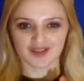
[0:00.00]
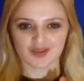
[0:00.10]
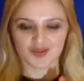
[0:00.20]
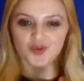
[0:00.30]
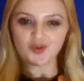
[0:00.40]

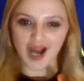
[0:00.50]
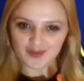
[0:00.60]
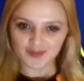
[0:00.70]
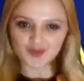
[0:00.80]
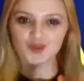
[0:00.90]
So you
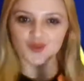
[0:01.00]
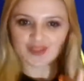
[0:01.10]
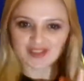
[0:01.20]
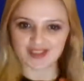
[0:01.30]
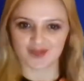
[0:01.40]
have to
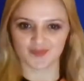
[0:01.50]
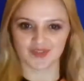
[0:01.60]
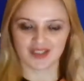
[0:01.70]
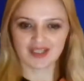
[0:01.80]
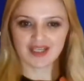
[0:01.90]
lose
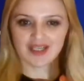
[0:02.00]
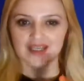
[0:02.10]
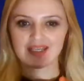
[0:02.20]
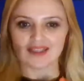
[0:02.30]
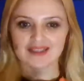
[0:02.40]
something.
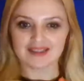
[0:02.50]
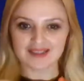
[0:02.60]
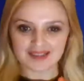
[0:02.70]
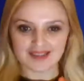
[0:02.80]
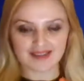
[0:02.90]

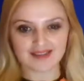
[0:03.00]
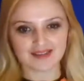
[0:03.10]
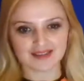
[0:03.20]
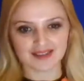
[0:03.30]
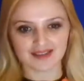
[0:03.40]
This is
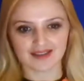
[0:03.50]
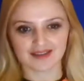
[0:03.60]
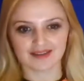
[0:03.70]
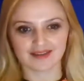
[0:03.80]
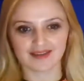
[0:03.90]

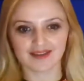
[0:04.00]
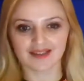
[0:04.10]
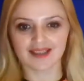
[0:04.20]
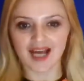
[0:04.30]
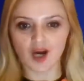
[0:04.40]
the
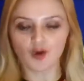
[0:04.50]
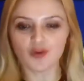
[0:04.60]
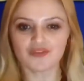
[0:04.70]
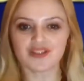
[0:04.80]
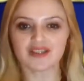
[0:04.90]
law
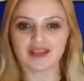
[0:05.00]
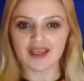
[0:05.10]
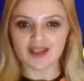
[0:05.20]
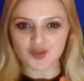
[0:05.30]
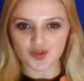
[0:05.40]
of the
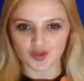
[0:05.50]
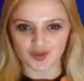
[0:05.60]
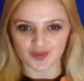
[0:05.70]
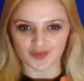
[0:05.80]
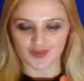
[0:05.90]

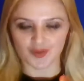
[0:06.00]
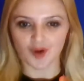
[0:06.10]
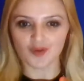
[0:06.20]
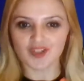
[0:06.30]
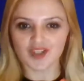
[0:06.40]
nature
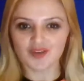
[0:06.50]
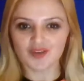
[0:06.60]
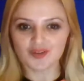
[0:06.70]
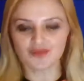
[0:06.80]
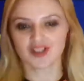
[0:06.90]
of the
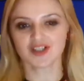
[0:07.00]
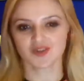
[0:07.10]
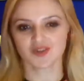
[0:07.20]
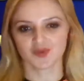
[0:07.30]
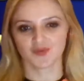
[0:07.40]

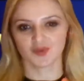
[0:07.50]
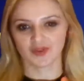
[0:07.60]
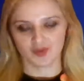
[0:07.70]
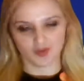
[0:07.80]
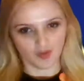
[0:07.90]
universe.
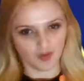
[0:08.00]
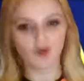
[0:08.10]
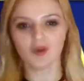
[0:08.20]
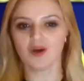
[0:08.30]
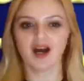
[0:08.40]

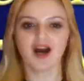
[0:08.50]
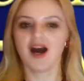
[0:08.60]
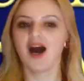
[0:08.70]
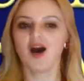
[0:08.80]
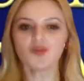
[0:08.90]
Call
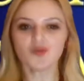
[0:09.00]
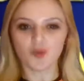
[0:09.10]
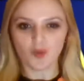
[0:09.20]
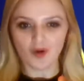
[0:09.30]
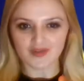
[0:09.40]
how you
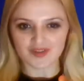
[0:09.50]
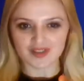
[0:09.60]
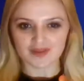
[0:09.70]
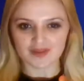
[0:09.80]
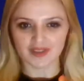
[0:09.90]
want,
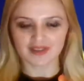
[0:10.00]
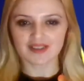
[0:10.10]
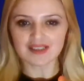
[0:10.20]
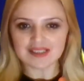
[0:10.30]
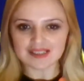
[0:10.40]
but
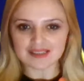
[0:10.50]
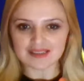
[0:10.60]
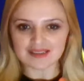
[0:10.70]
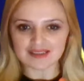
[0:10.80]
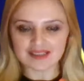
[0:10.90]
this
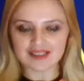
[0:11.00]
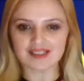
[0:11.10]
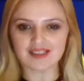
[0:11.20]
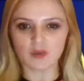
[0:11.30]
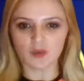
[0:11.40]

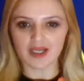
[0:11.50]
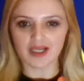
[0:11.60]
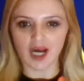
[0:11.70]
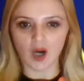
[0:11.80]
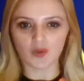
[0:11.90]
is the way
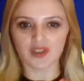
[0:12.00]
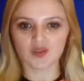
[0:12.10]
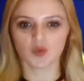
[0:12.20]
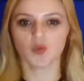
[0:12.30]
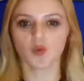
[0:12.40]
how
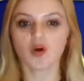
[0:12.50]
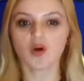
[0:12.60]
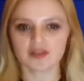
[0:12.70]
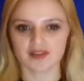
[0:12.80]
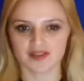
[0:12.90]
it
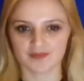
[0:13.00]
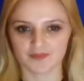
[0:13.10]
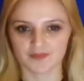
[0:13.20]
works.